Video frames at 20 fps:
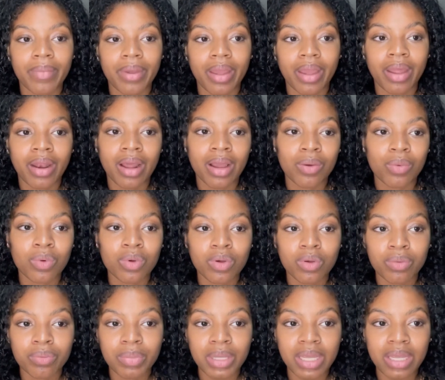And I
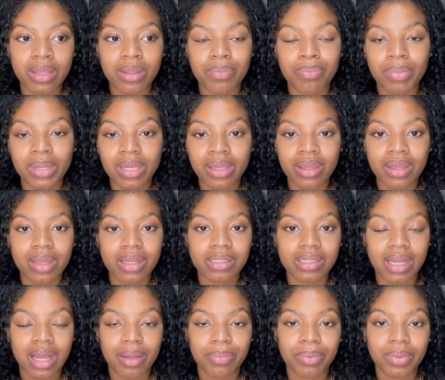will be picking a
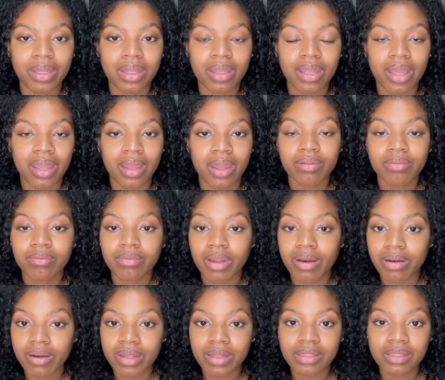topic and
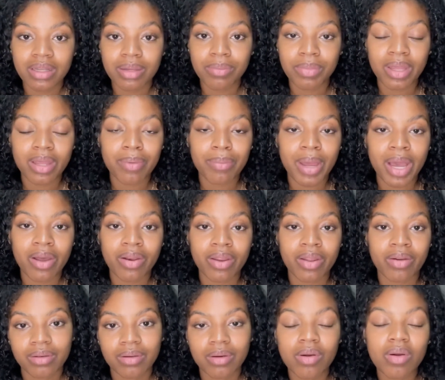learning something about
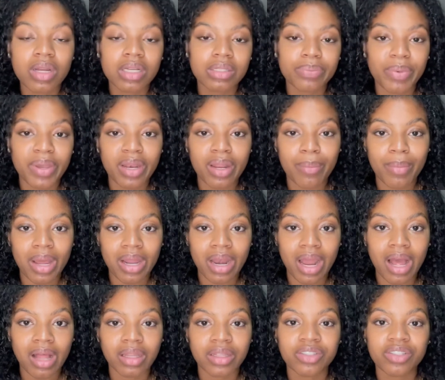it or expanding my
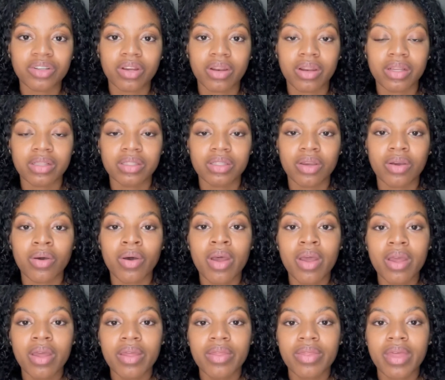knowledge on it. So
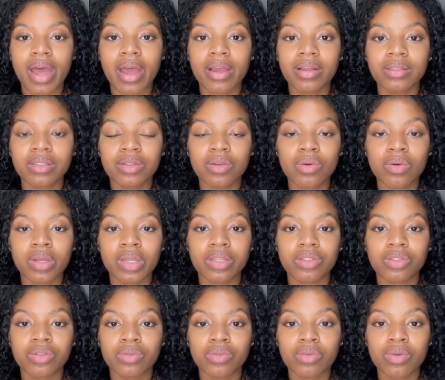that's going
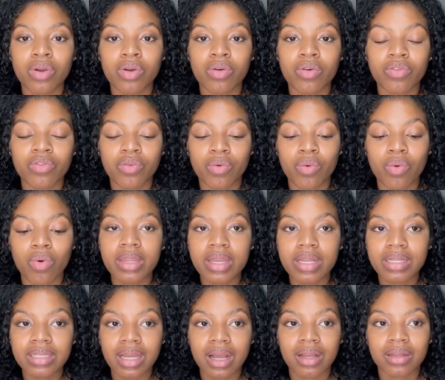to go for
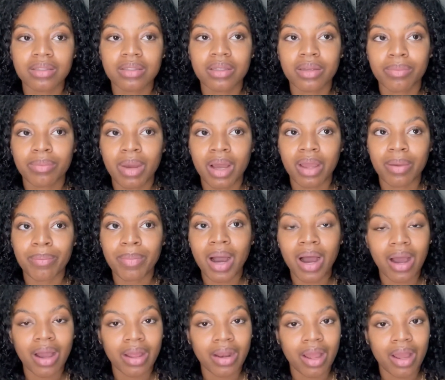detoxing my
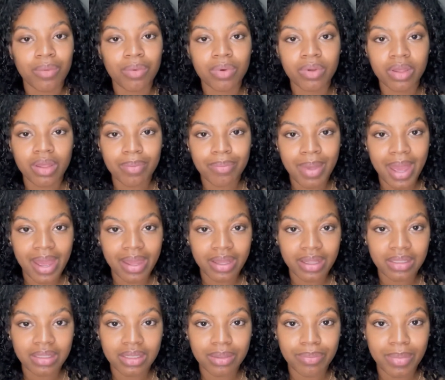mind. I will get back
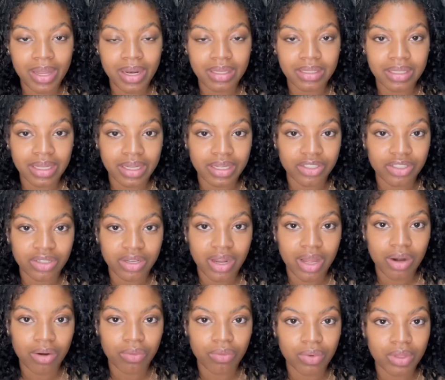into meditation. I
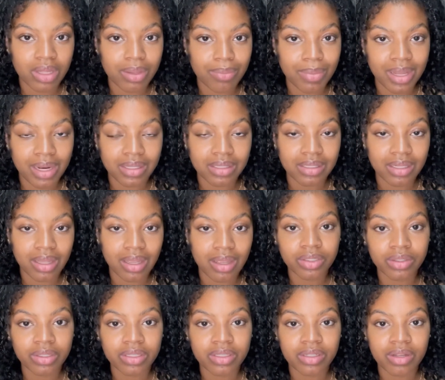don't really meditate
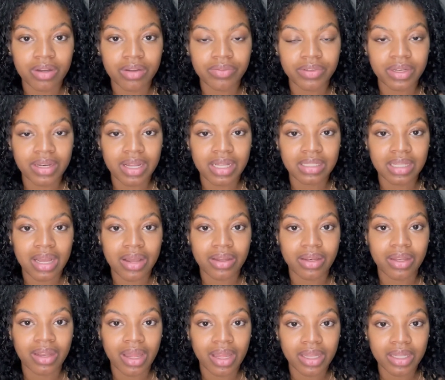as often as
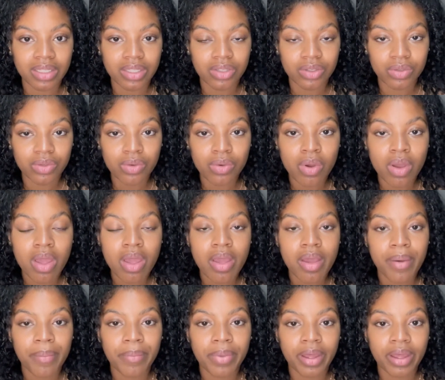I'd like to,
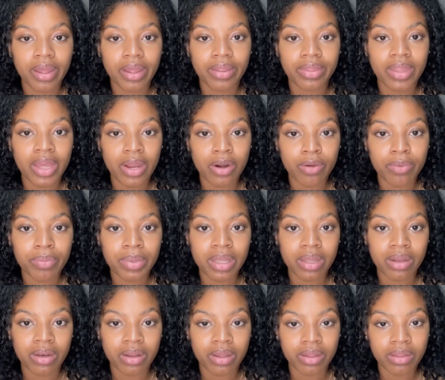but that'll be
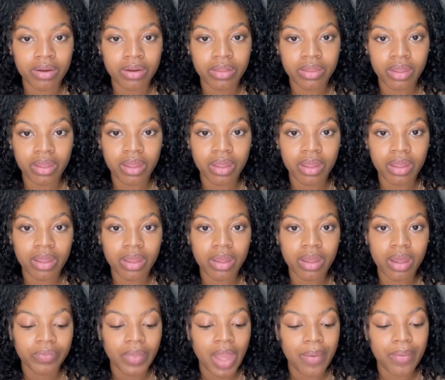another
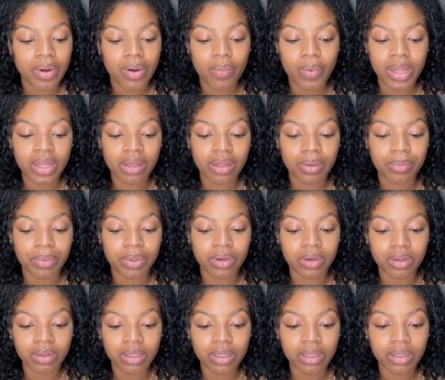thing. I'm gonna wake up
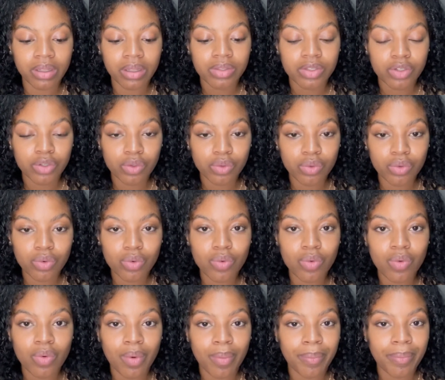early
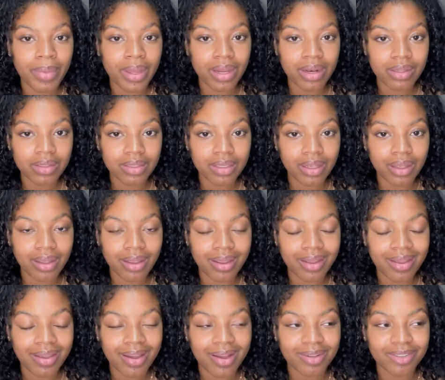to
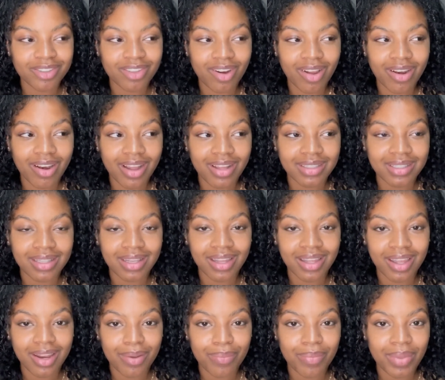meditate. I'll try not to
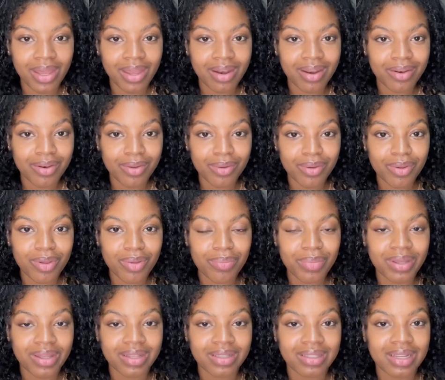lay in a bed and do it
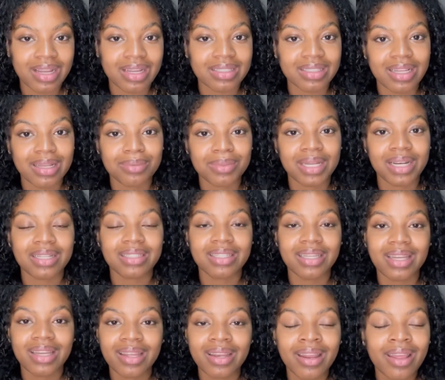because 9 times out of
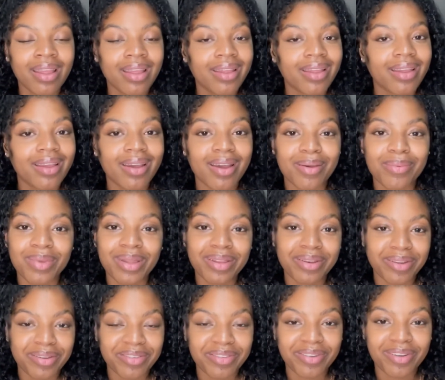10, I'm gonna
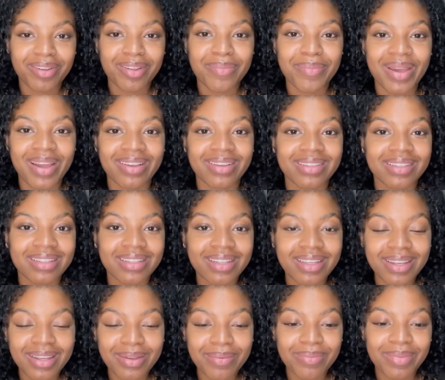end up falling back
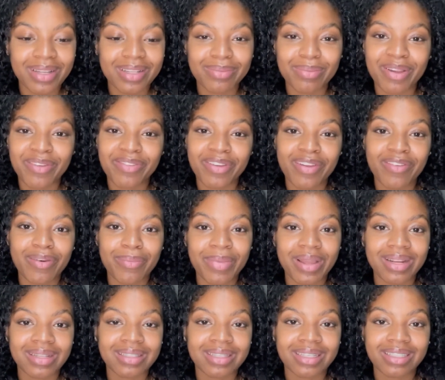asleep. That's my favorite
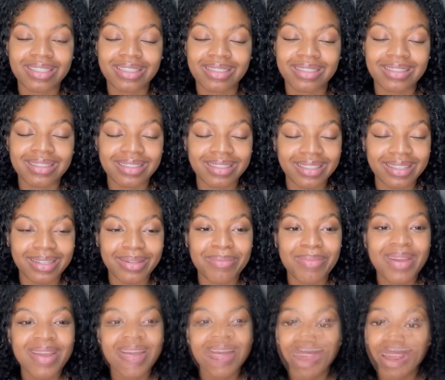meditation, sleep.
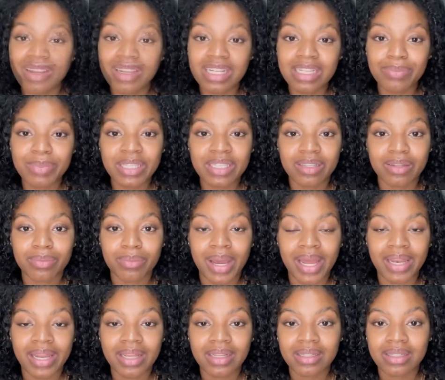And that leads me to my
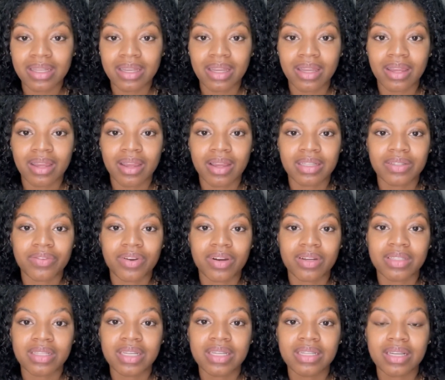next thing as far
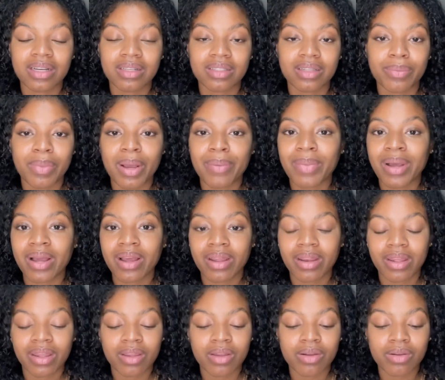as detoxing my
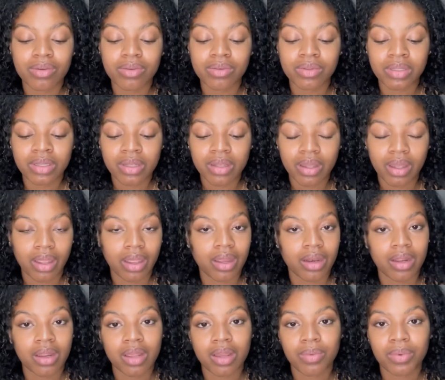mind. It goes hand
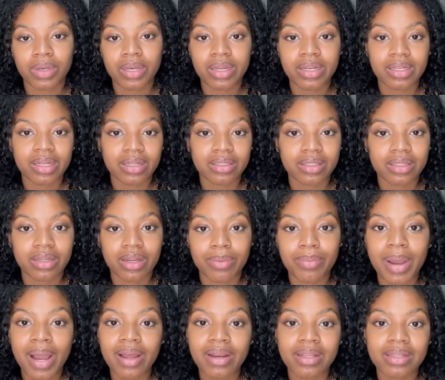in hand with detoxing your
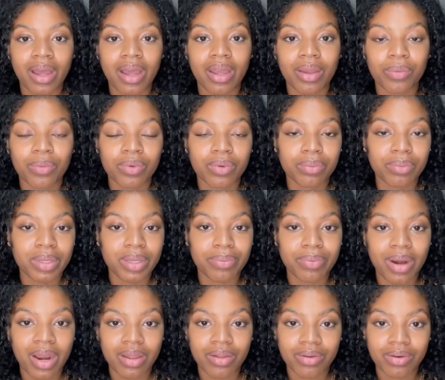body. I will be
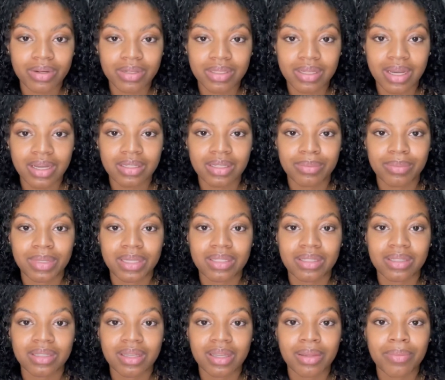prioritizing my
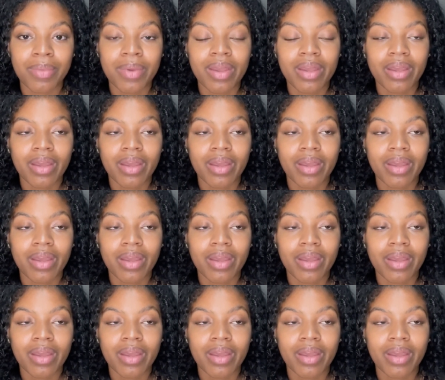sleep.